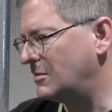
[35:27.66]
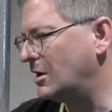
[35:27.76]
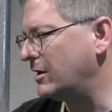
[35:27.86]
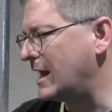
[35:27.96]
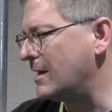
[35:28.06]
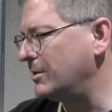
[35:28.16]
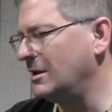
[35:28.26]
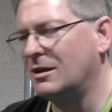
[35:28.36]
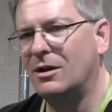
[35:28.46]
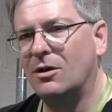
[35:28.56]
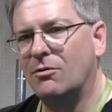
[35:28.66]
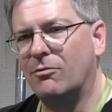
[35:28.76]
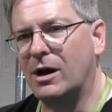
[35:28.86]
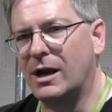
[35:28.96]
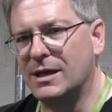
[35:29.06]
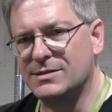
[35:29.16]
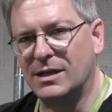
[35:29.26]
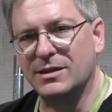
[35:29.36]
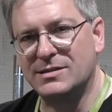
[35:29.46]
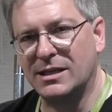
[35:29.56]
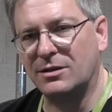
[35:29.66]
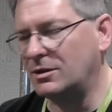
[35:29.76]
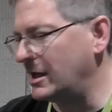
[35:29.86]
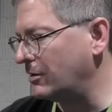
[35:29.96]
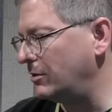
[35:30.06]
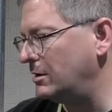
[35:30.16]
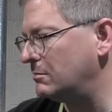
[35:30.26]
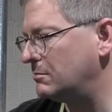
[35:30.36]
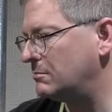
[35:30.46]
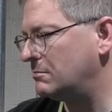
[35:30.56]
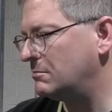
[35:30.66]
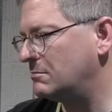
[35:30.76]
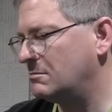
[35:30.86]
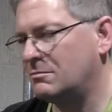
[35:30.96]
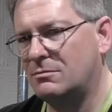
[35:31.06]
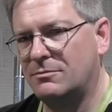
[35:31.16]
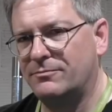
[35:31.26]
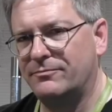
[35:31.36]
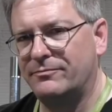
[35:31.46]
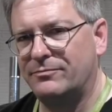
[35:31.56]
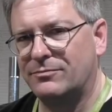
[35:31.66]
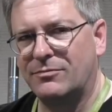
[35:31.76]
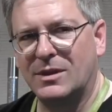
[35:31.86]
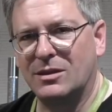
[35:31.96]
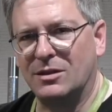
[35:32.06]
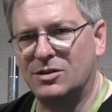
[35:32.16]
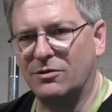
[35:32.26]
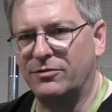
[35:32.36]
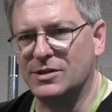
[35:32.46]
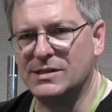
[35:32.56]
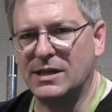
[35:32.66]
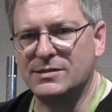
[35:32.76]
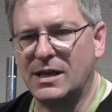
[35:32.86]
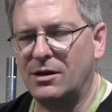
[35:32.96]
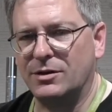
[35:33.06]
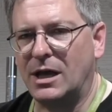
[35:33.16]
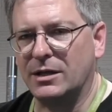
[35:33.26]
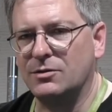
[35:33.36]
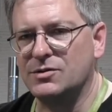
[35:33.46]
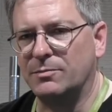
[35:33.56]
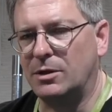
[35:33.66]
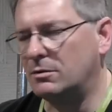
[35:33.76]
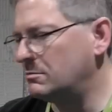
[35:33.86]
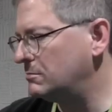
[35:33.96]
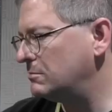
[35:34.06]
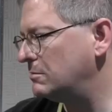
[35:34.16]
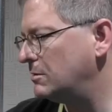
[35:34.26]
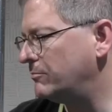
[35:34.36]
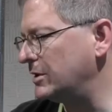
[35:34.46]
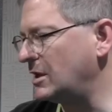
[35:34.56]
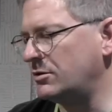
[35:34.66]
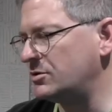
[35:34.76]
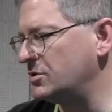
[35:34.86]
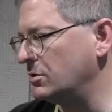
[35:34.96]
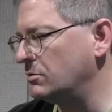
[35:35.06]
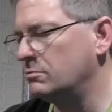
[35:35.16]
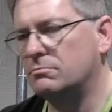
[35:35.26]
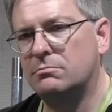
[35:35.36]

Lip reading: aren't happy, whereas on the single languid, the 2-foot C is now not usable, but the other two